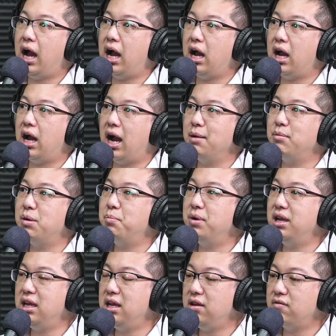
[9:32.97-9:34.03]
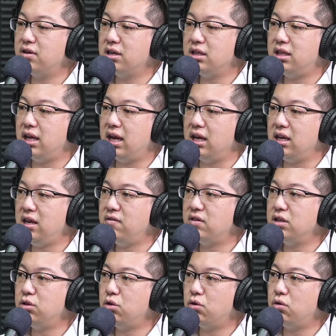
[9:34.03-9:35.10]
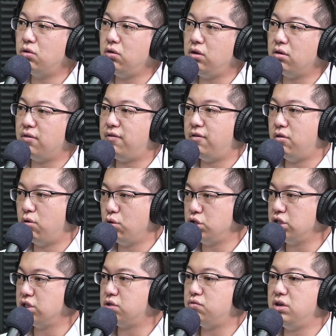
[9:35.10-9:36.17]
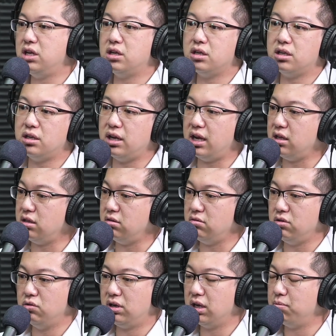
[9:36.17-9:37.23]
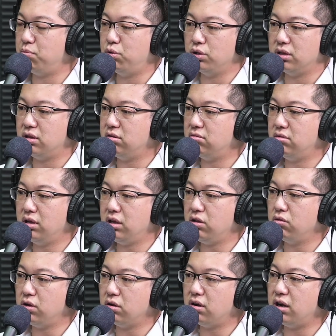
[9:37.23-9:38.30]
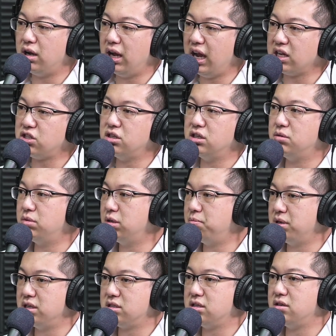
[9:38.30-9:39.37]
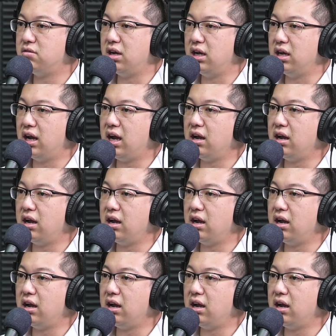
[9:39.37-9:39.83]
I'm a believer that even though you're a ferocious reader and you can you're an actionable person, right?